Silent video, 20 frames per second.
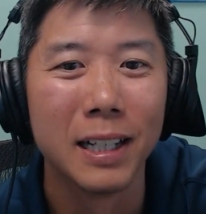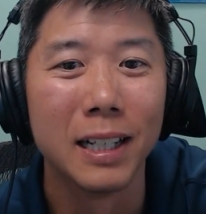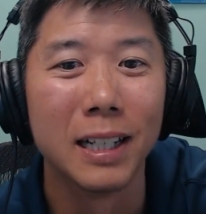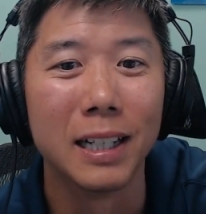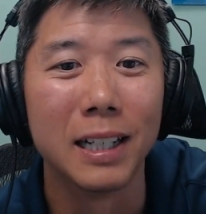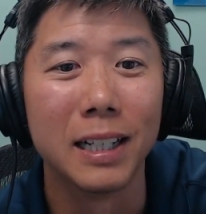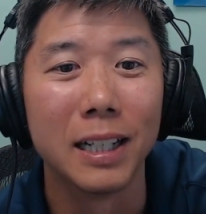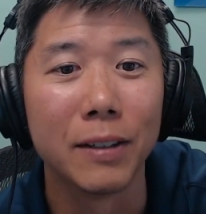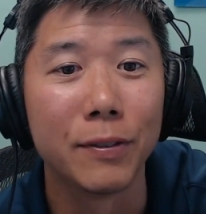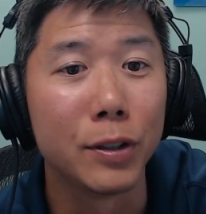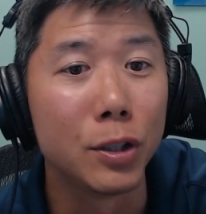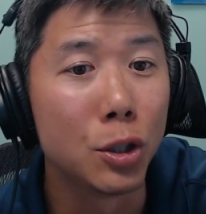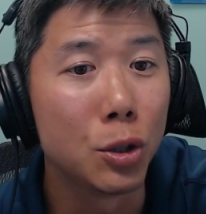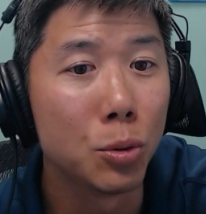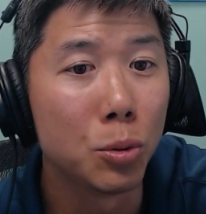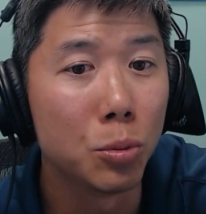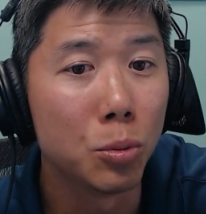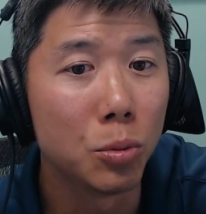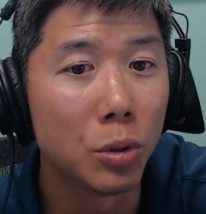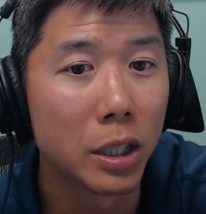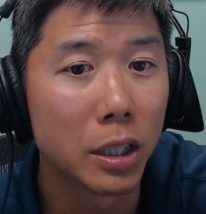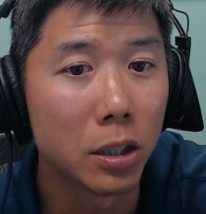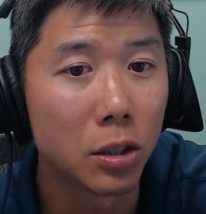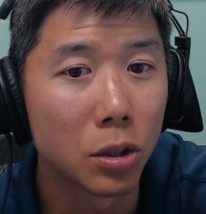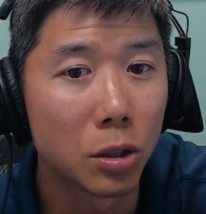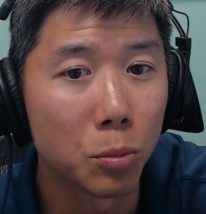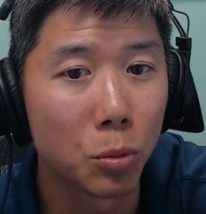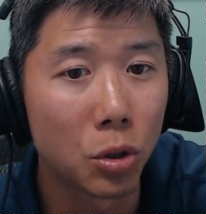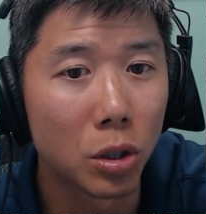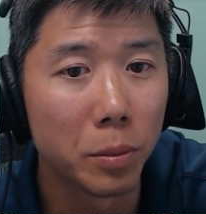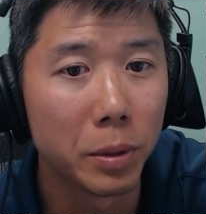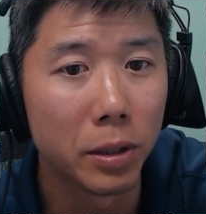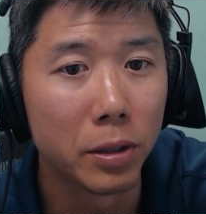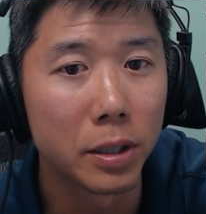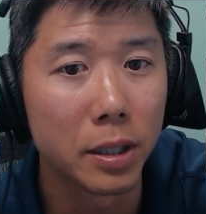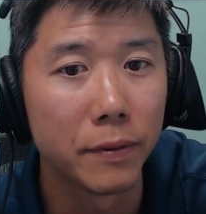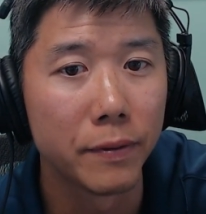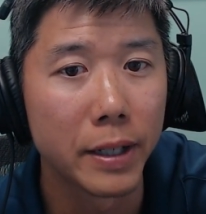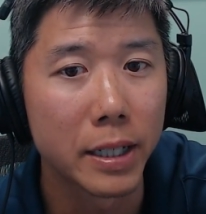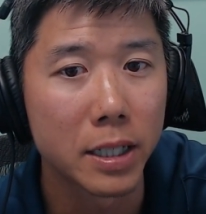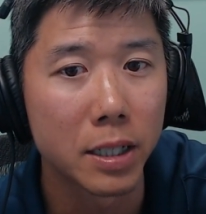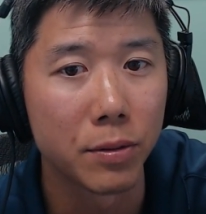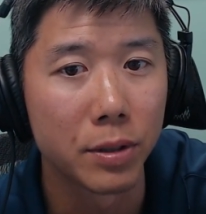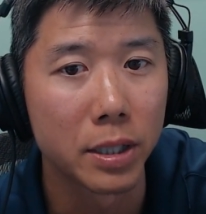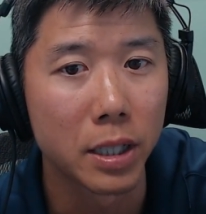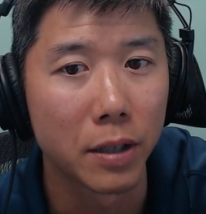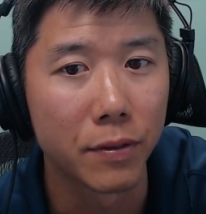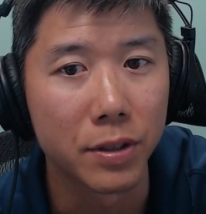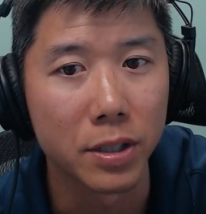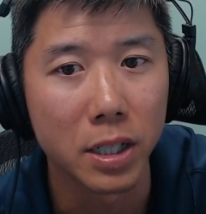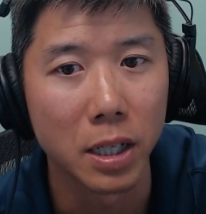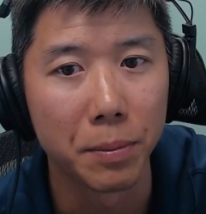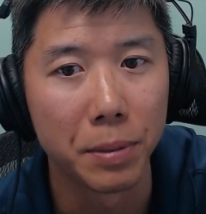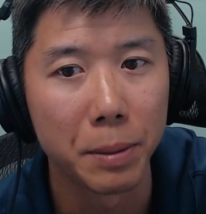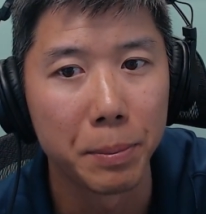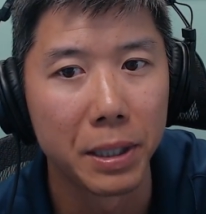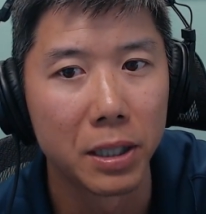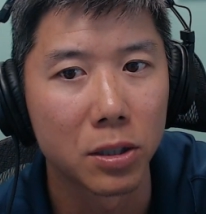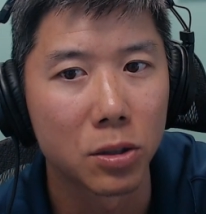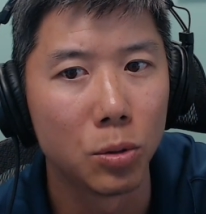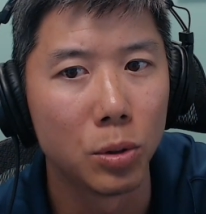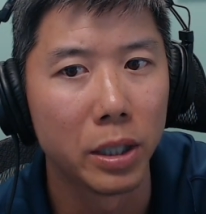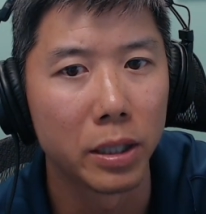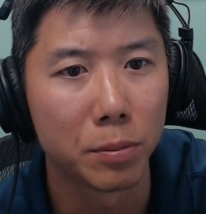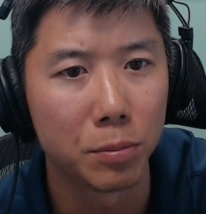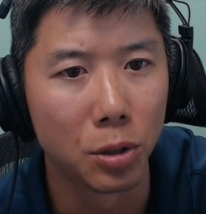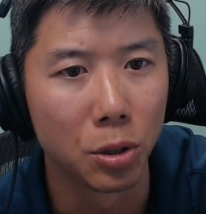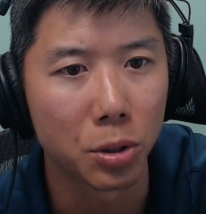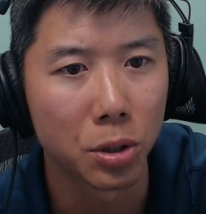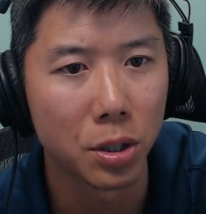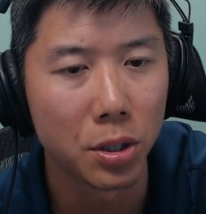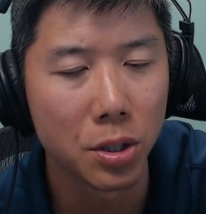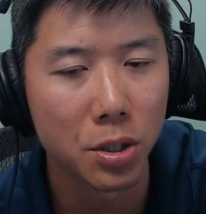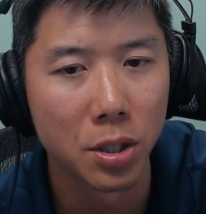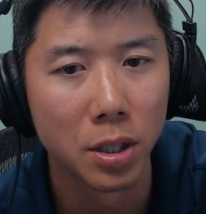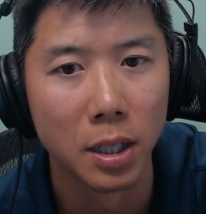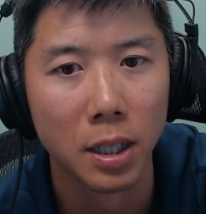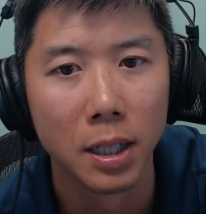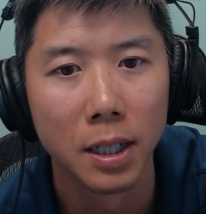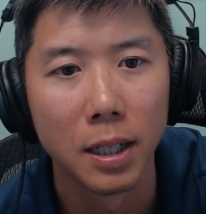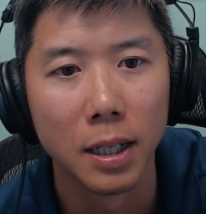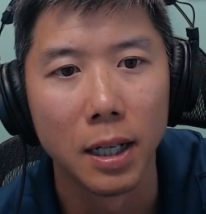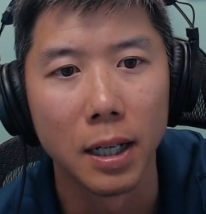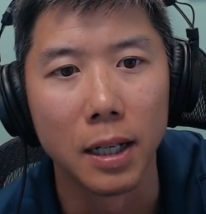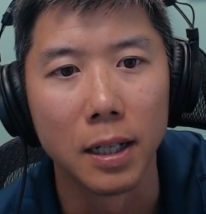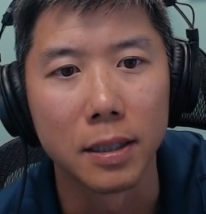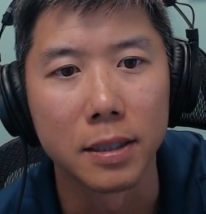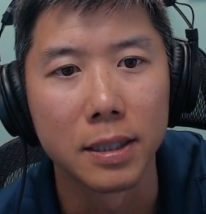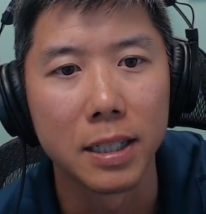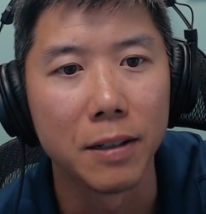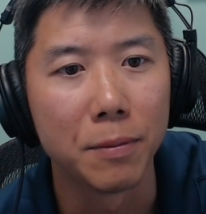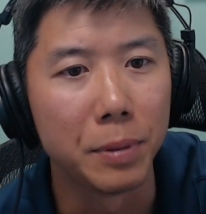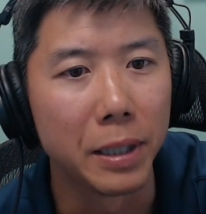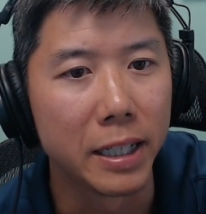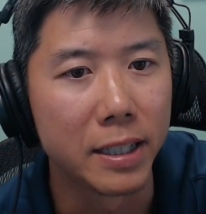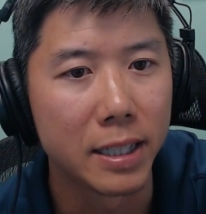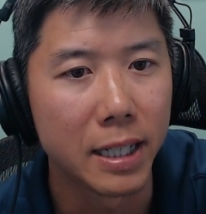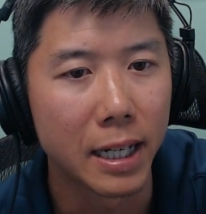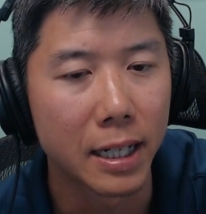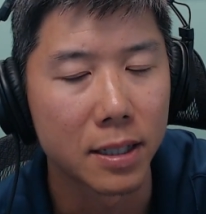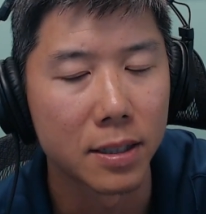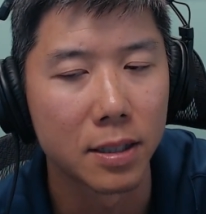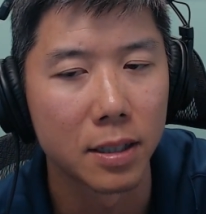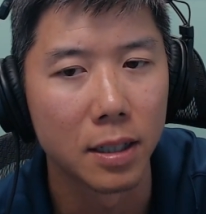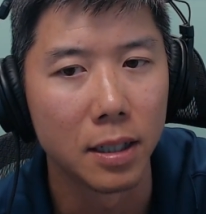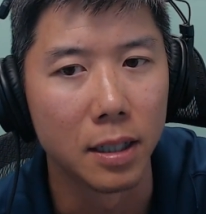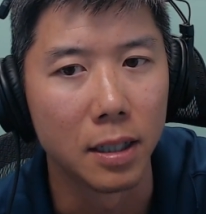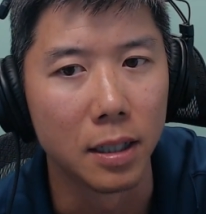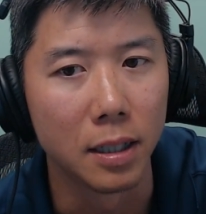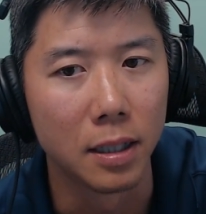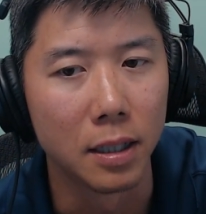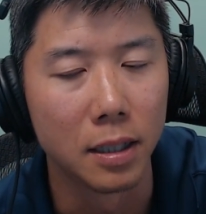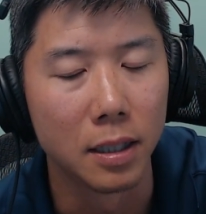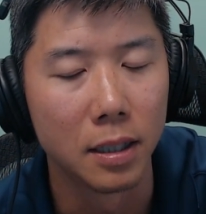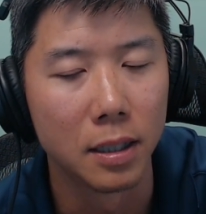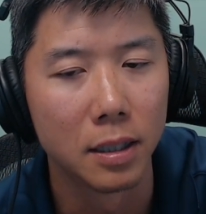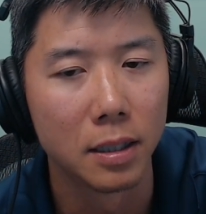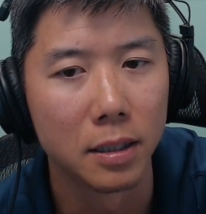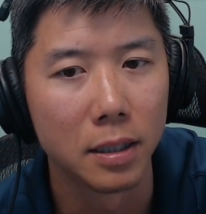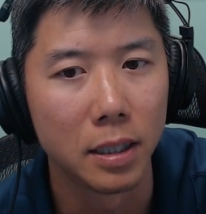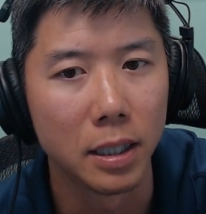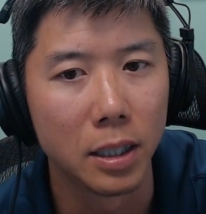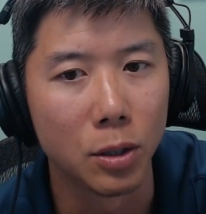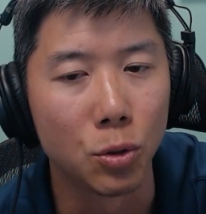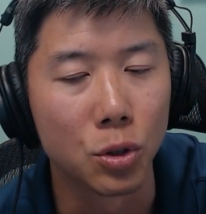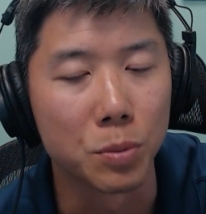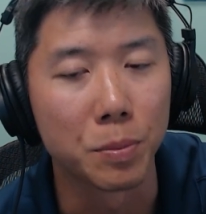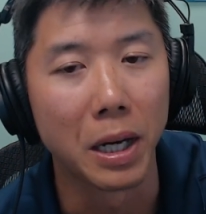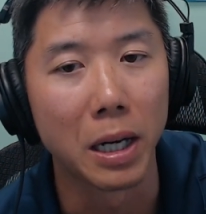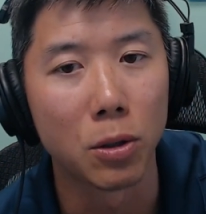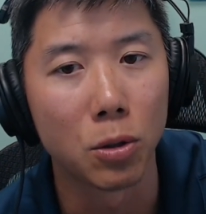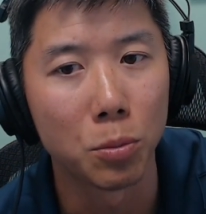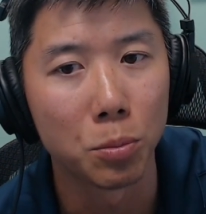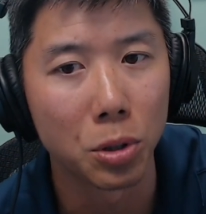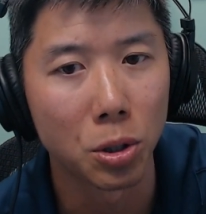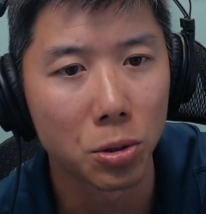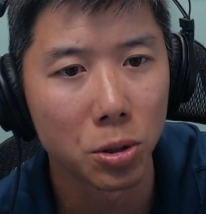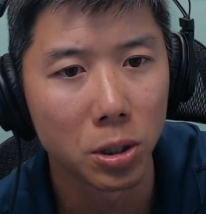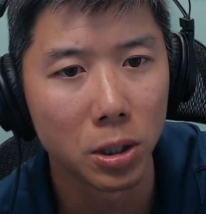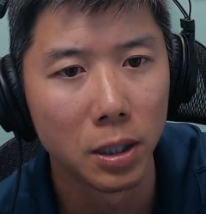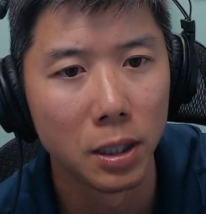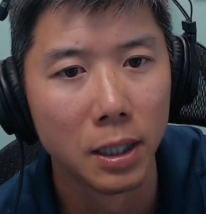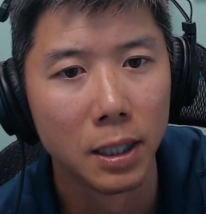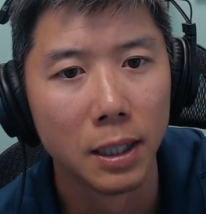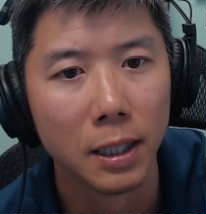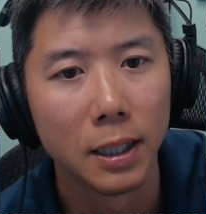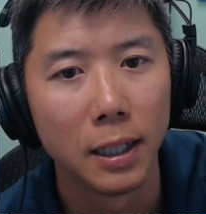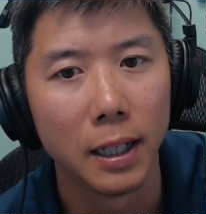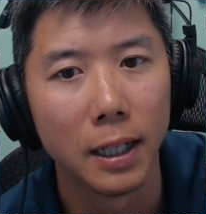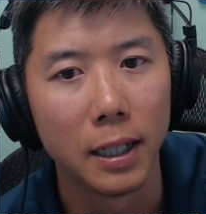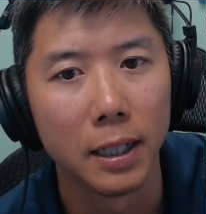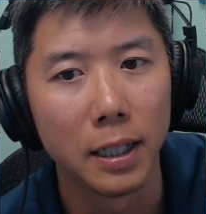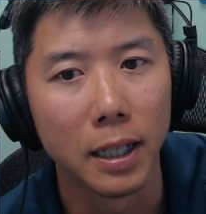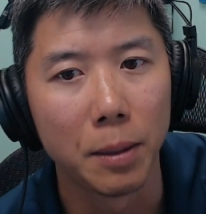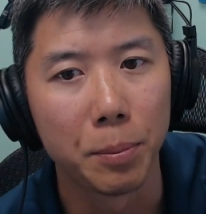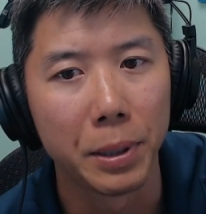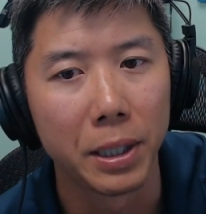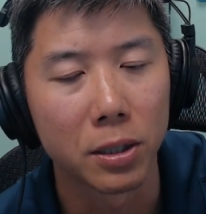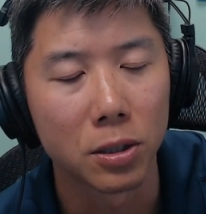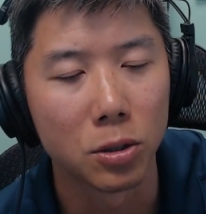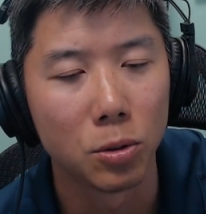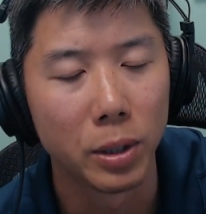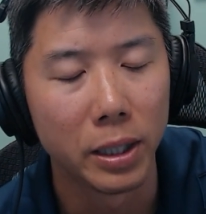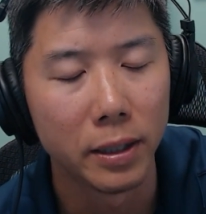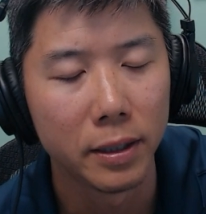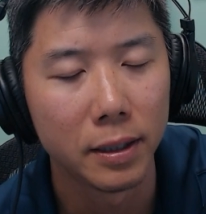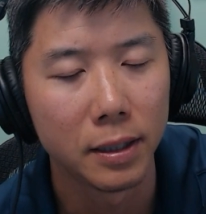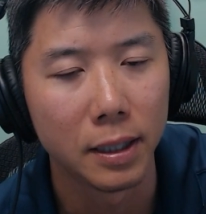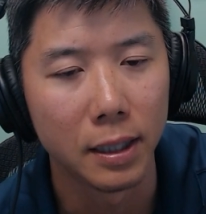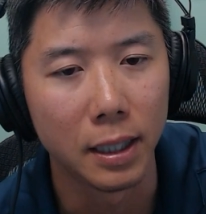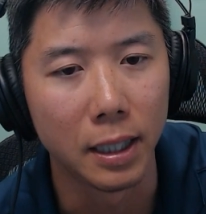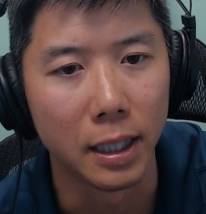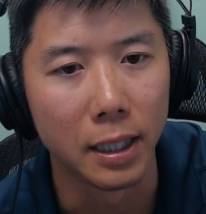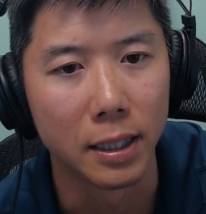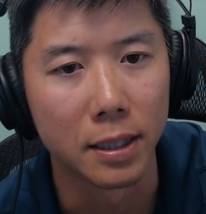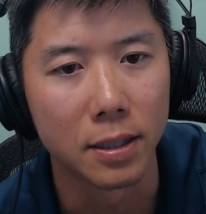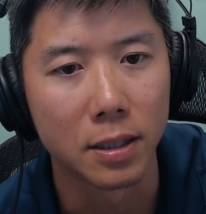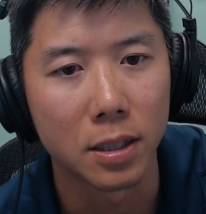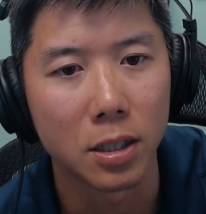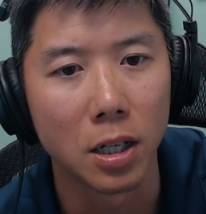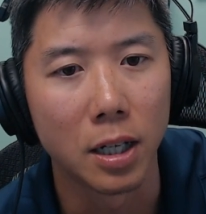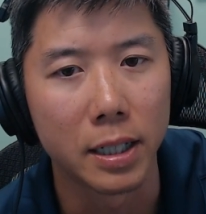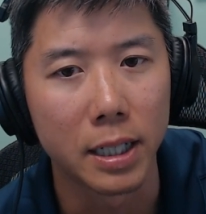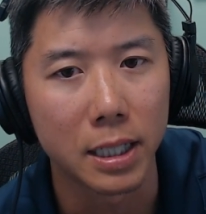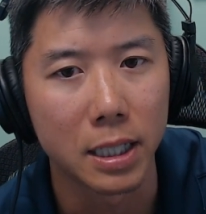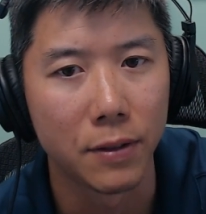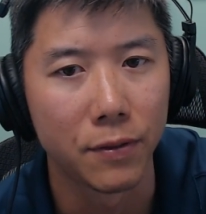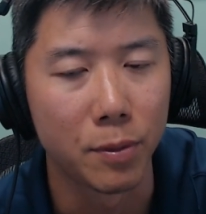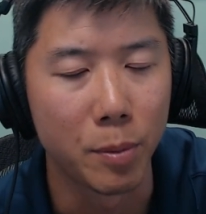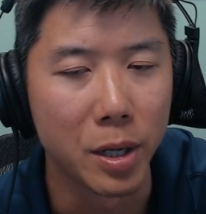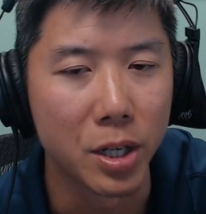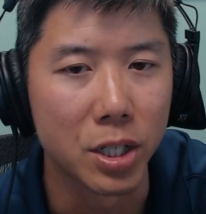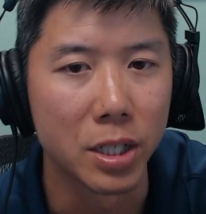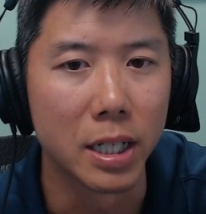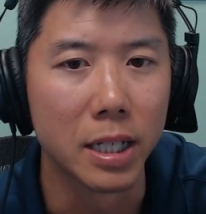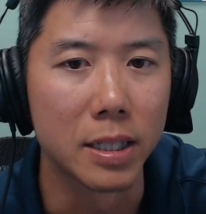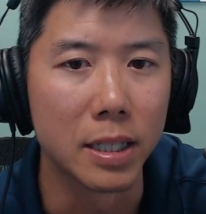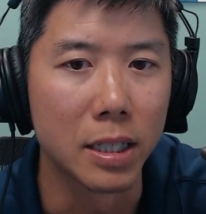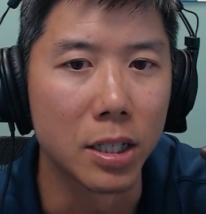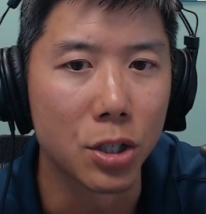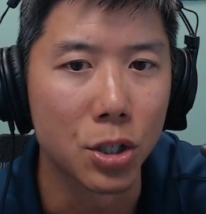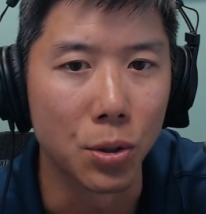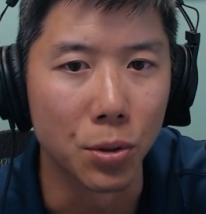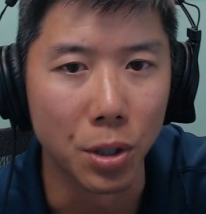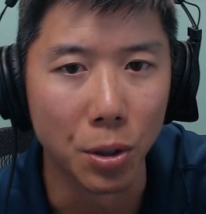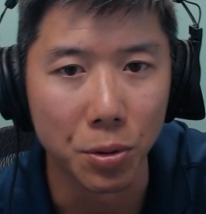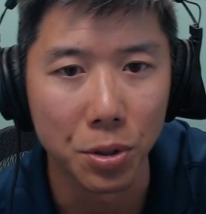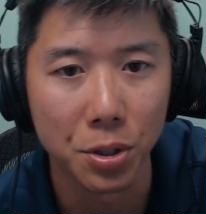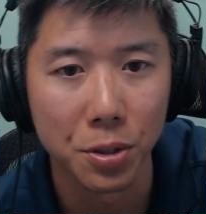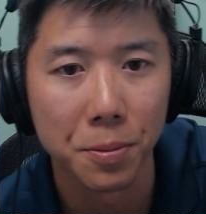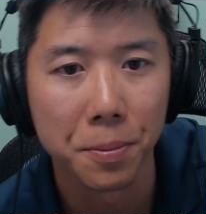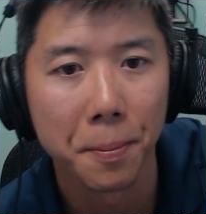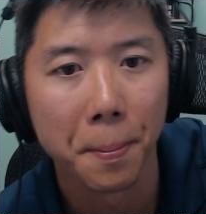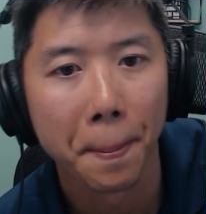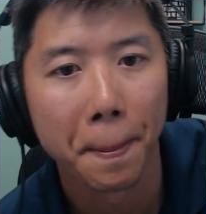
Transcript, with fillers: Uh, if you do want to learn more about investing with Darvin's company, Pinnacle Wealth Brokers, uh, Steve Blasiak's, uh, who is my own broker at, at, Pinnacle Wealth, his contact information is in the show notes.